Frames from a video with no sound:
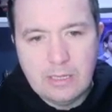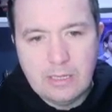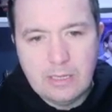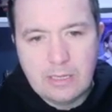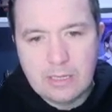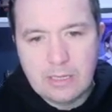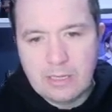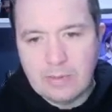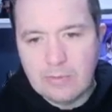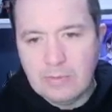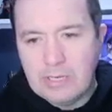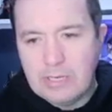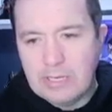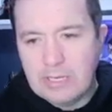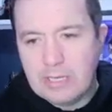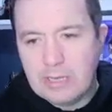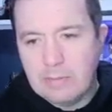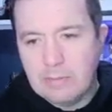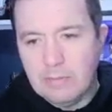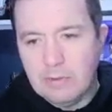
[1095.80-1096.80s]
Can we nick
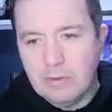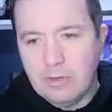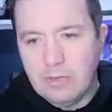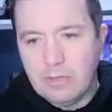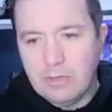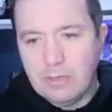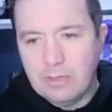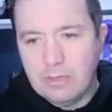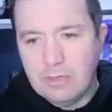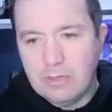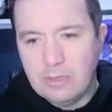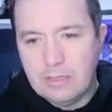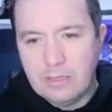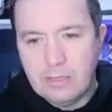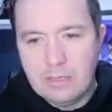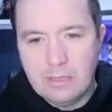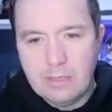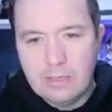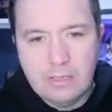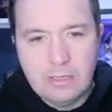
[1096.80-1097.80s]
that ball?
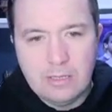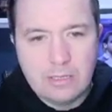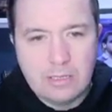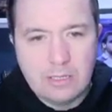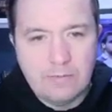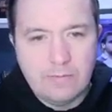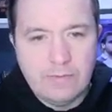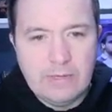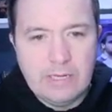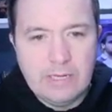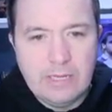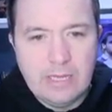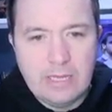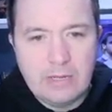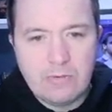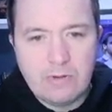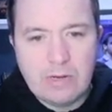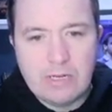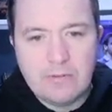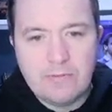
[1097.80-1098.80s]
Kavita there,
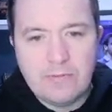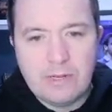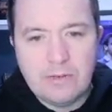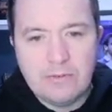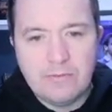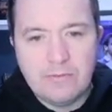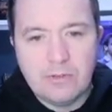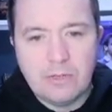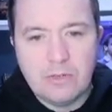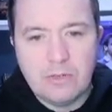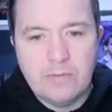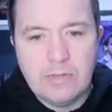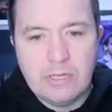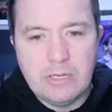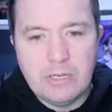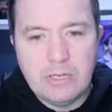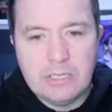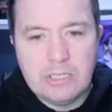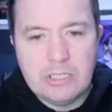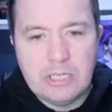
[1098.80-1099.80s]
great defending from
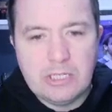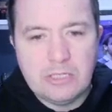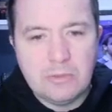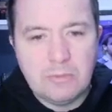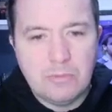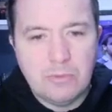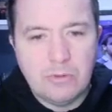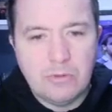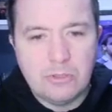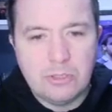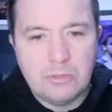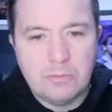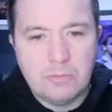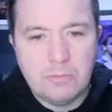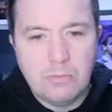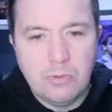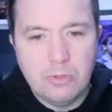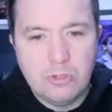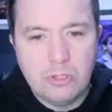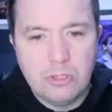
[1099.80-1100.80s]
Kavita. Here's Jason Puncheon.
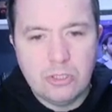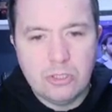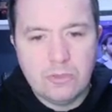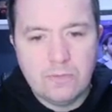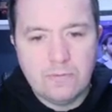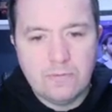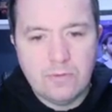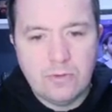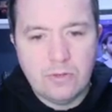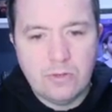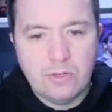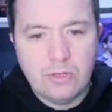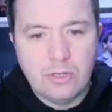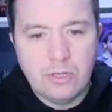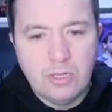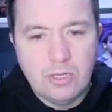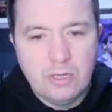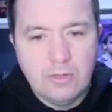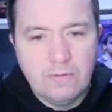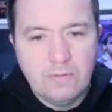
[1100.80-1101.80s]
Puncheon to four.
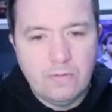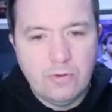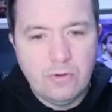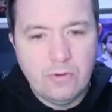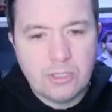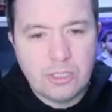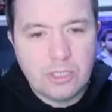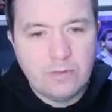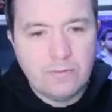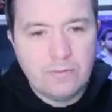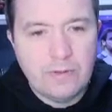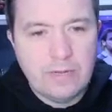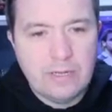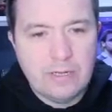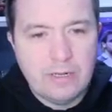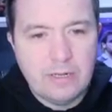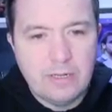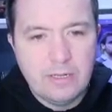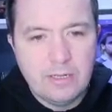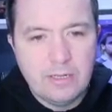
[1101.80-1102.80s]
Four to Kavita.
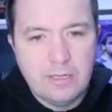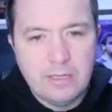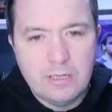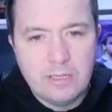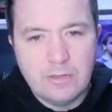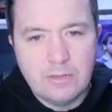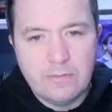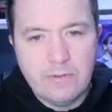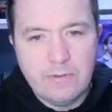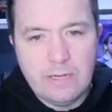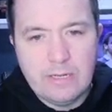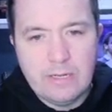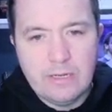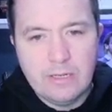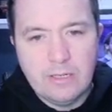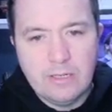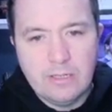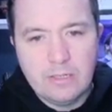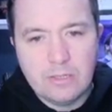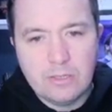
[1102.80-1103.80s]
Kavita,
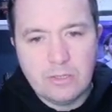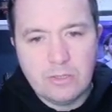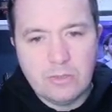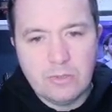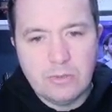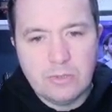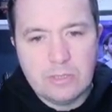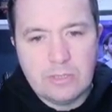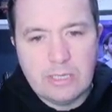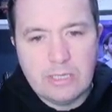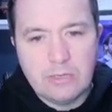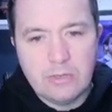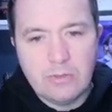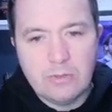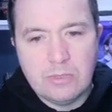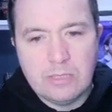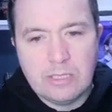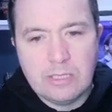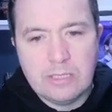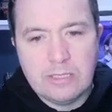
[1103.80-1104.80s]
Kušić.
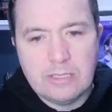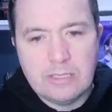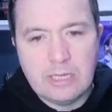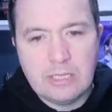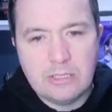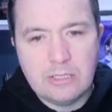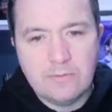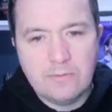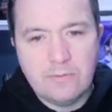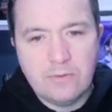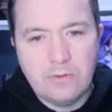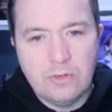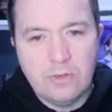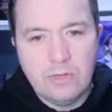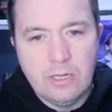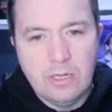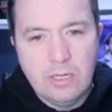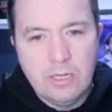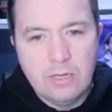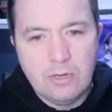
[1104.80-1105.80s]
Kušić inside to four.
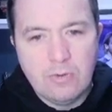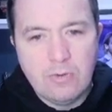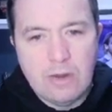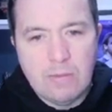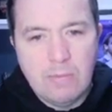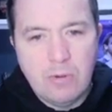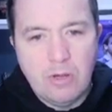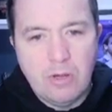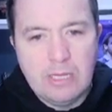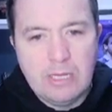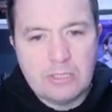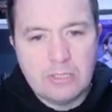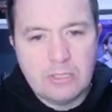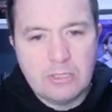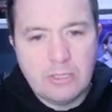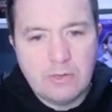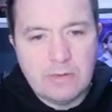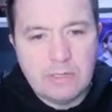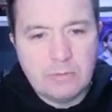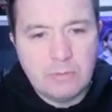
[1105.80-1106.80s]
Great ball there to
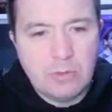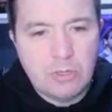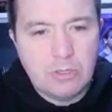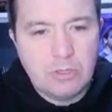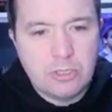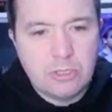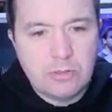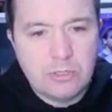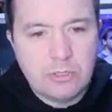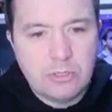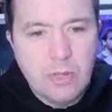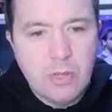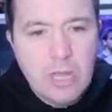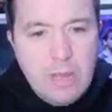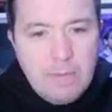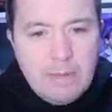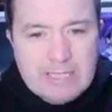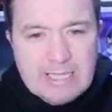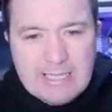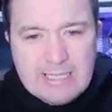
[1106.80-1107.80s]
Torres. What can Torres do?
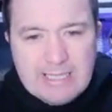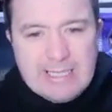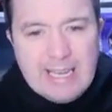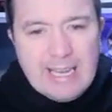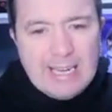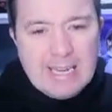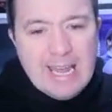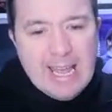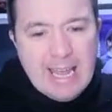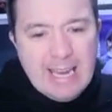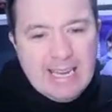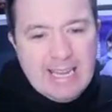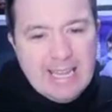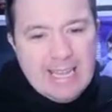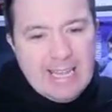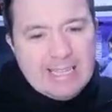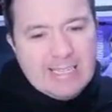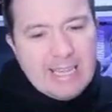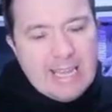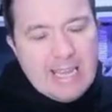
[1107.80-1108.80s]
Pass it inside. And it
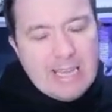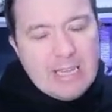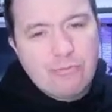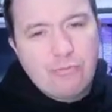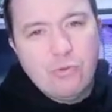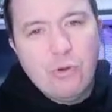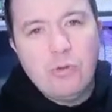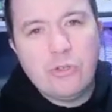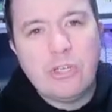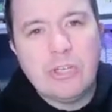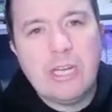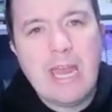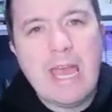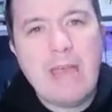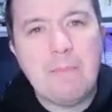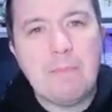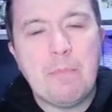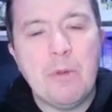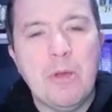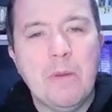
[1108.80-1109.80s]
is. It's Rushin
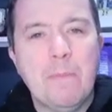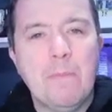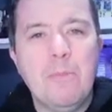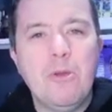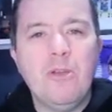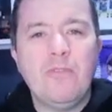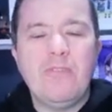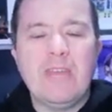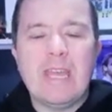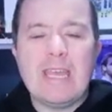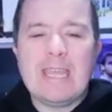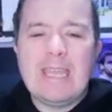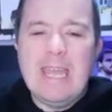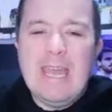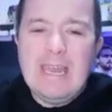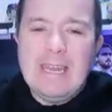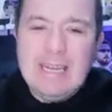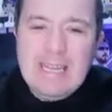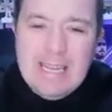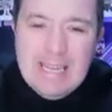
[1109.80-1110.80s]
Hepburn Murphy
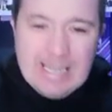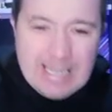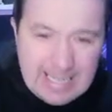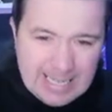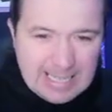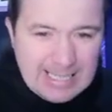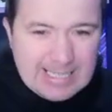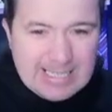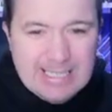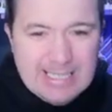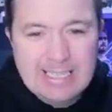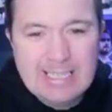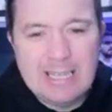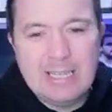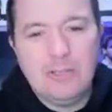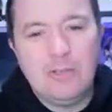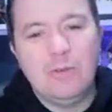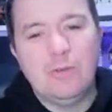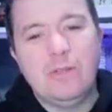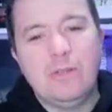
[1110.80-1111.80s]
again. Get in there,
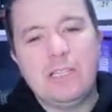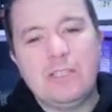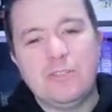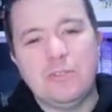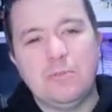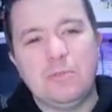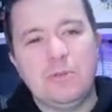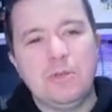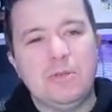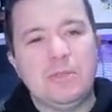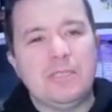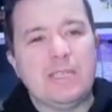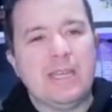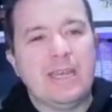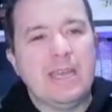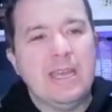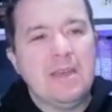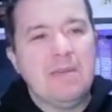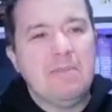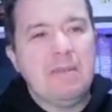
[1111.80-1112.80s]
you little beauty.
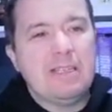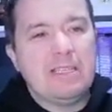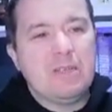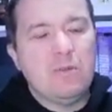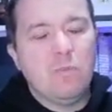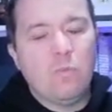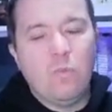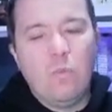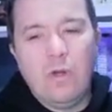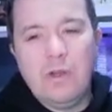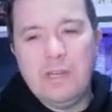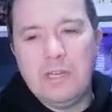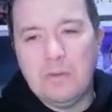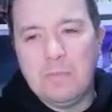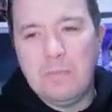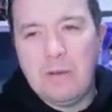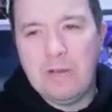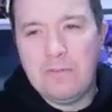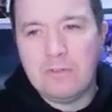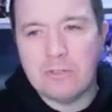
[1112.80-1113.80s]
Makes it one nil
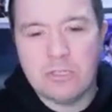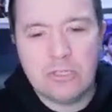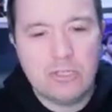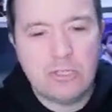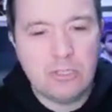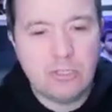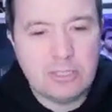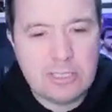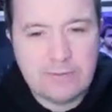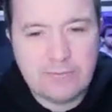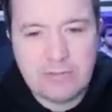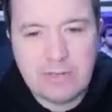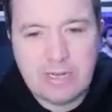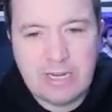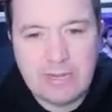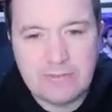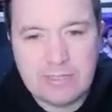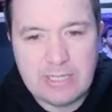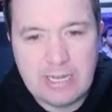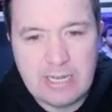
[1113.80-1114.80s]
Pafos just after
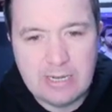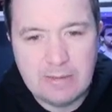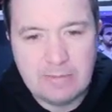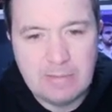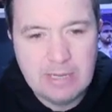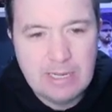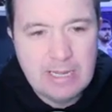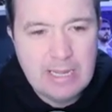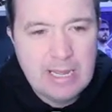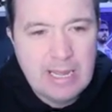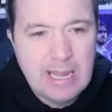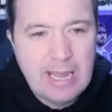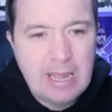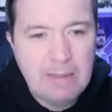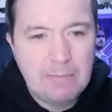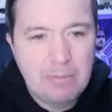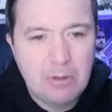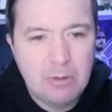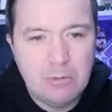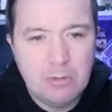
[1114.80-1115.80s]
half time.
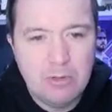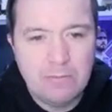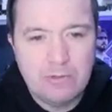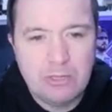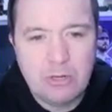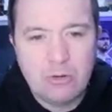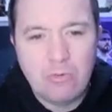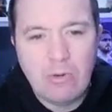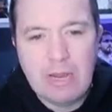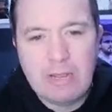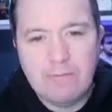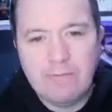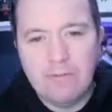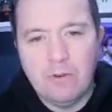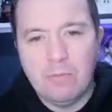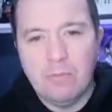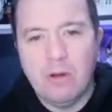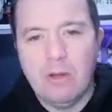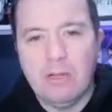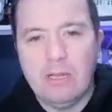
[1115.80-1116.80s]
Hepburn Murphy, great
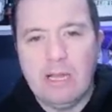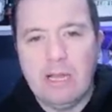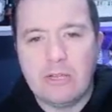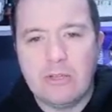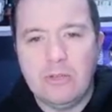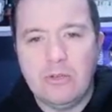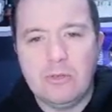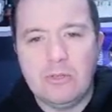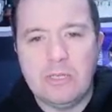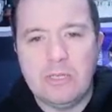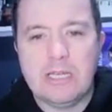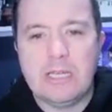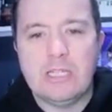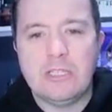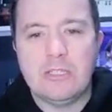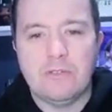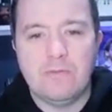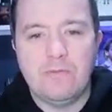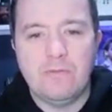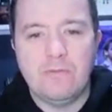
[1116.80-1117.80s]
football there. Kušić
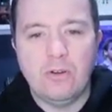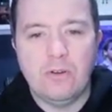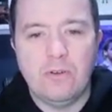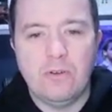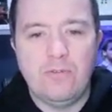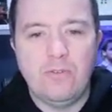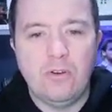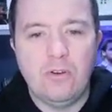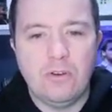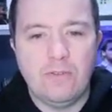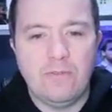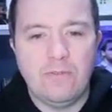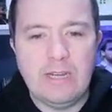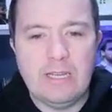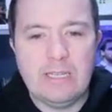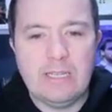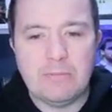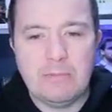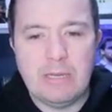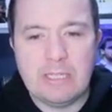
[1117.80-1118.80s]
into four. Four
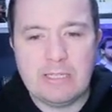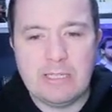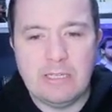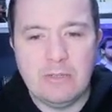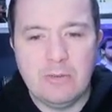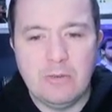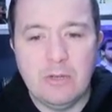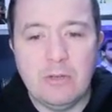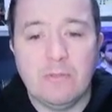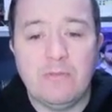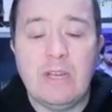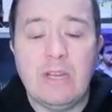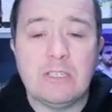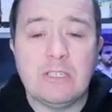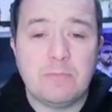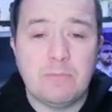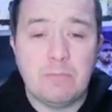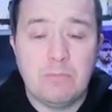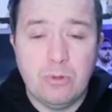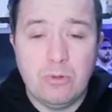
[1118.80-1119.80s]
finds Marcelo, uh, finds
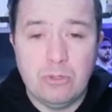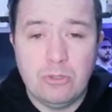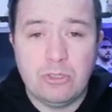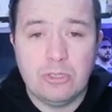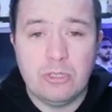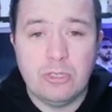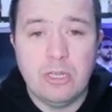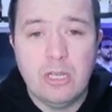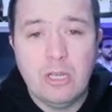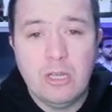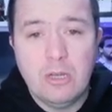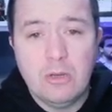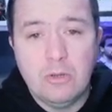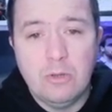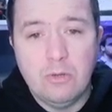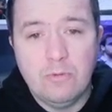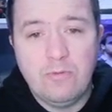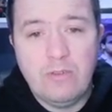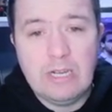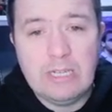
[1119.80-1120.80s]
Puncheon, who
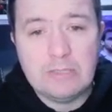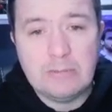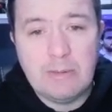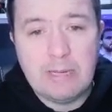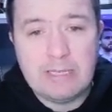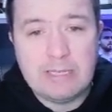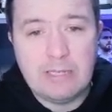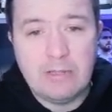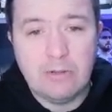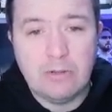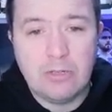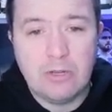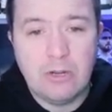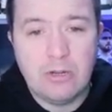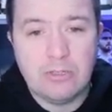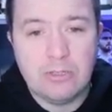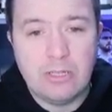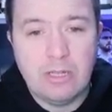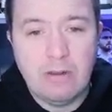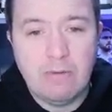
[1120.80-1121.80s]
finds Marcelo
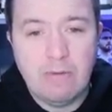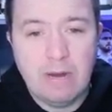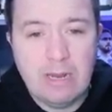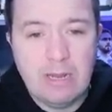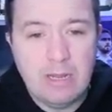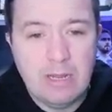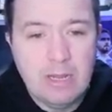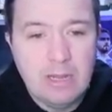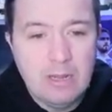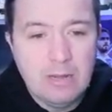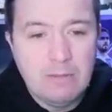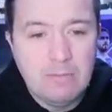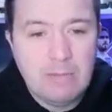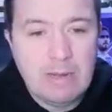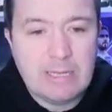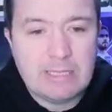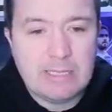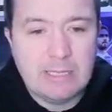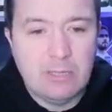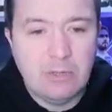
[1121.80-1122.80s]
Torres on that right.
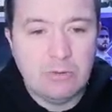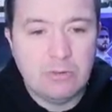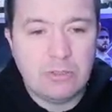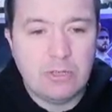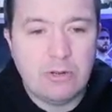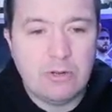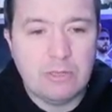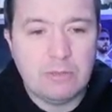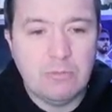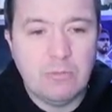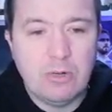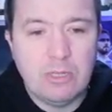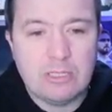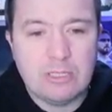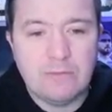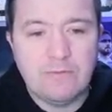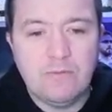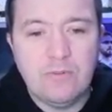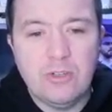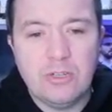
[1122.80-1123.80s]
Marcelo Torres, more or less the
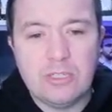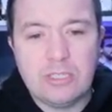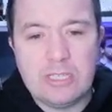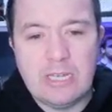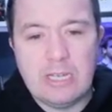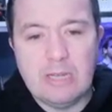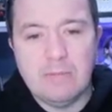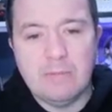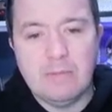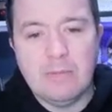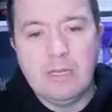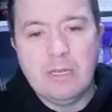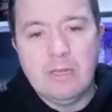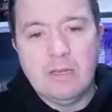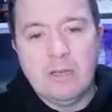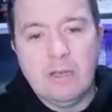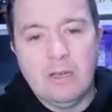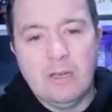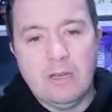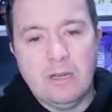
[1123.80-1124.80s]
first time,
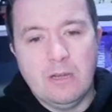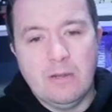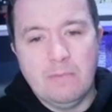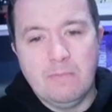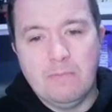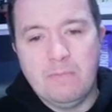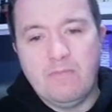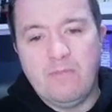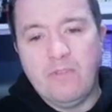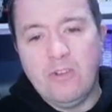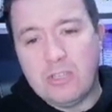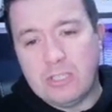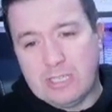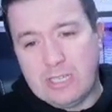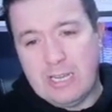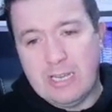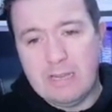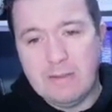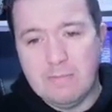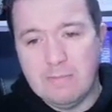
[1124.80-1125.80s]
um, first
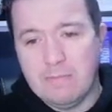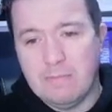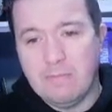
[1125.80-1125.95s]
time.